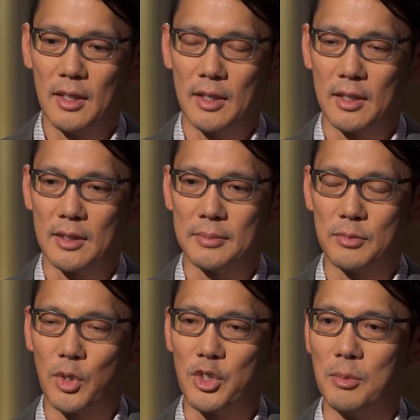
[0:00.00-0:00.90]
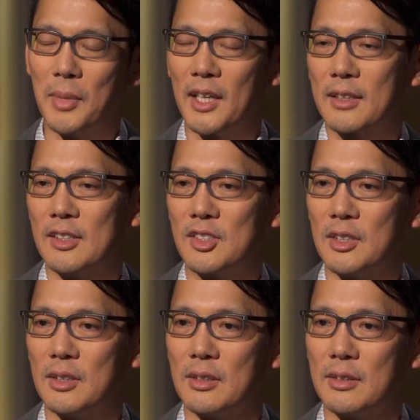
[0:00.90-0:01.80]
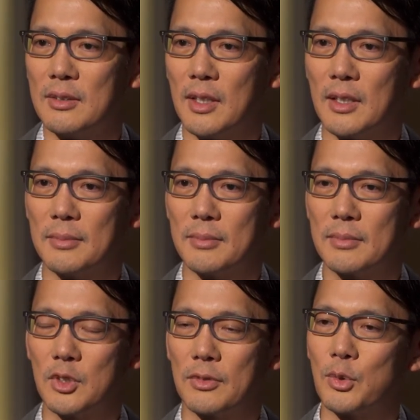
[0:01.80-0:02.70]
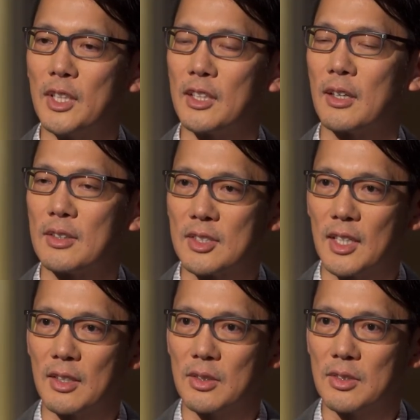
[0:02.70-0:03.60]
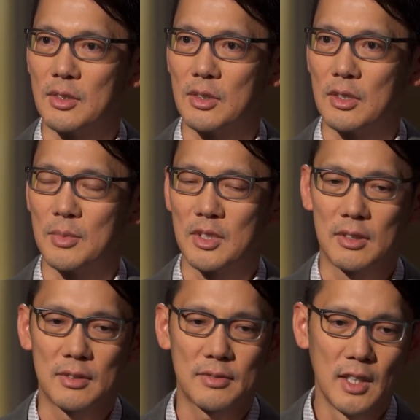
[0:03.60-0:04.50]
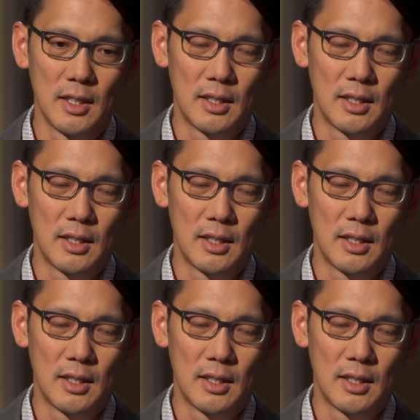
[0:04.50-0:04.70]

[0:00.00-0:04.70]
um, what you might consider um, sort of greeting card standards in terms of.